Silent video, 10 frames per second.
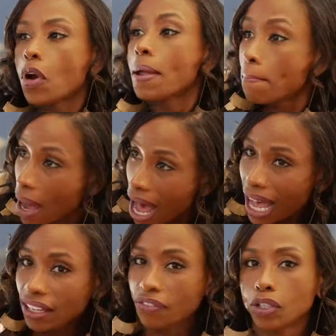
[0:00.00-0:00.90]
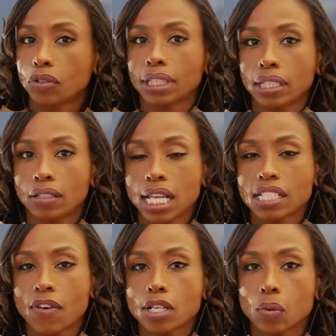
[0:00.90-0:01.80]
In my field, and
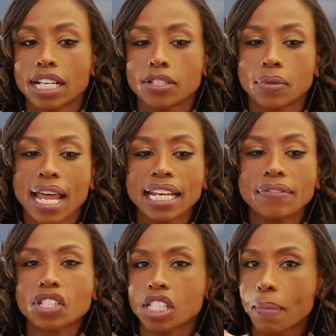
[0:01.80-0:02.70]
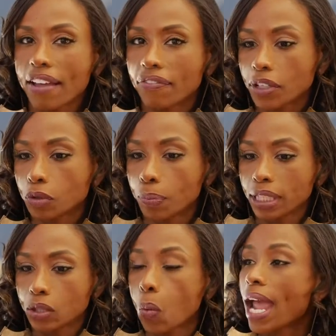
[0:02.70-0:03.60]
as far as what I do, and not even just my field,
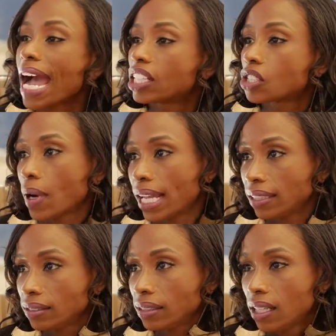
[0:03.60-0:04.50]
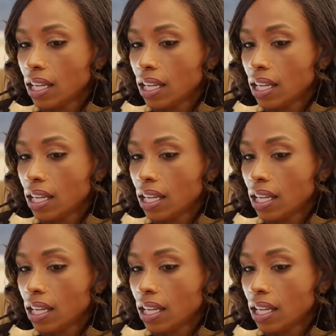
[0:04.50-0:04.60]
but the way I train.